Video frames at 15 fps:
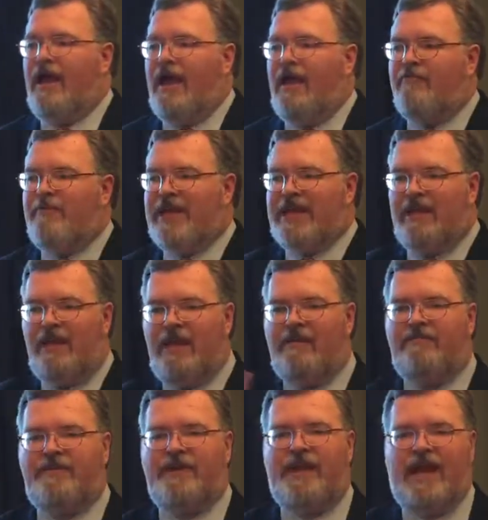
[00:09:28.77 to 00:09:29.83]
have been
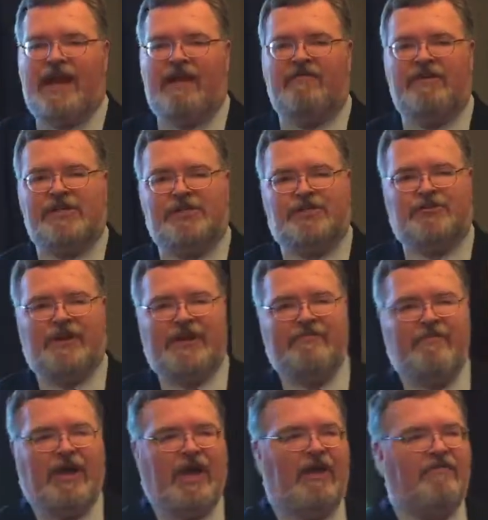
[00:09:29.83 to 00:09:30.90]
lifted out of
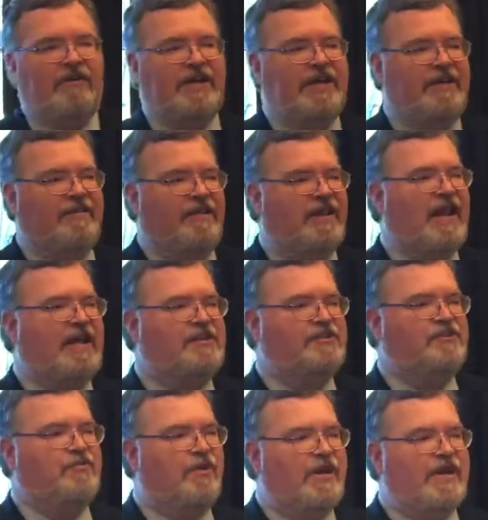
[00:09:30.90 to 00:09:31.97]
extreme poverty in the
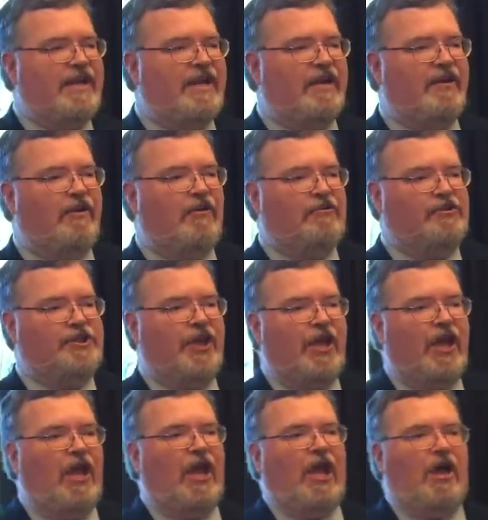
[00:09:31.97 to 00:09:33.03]
last 20 years
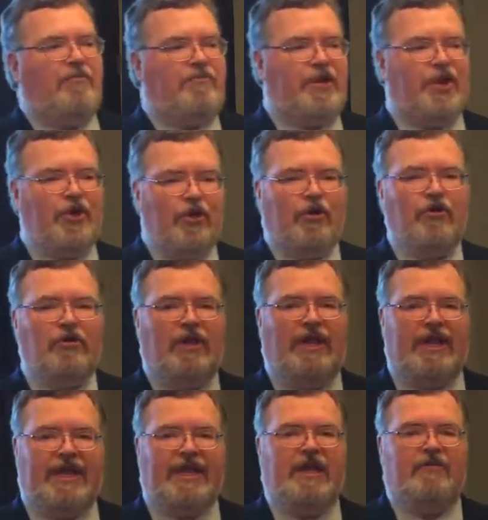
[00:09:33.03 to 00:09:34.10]

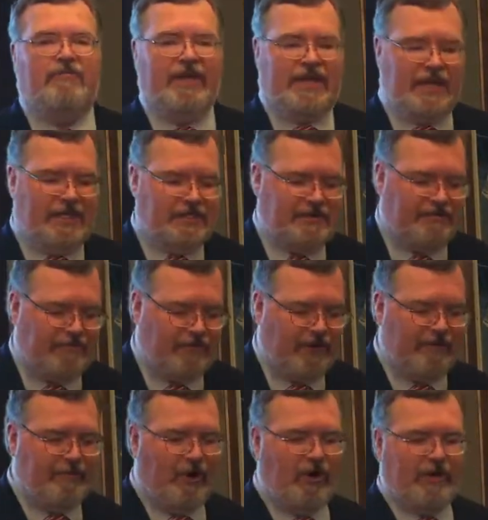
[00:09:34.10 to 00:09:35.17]
purely because of
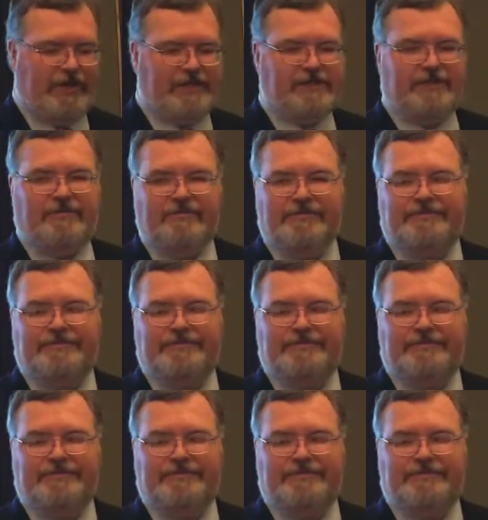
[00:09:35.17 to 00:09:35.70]
free markets.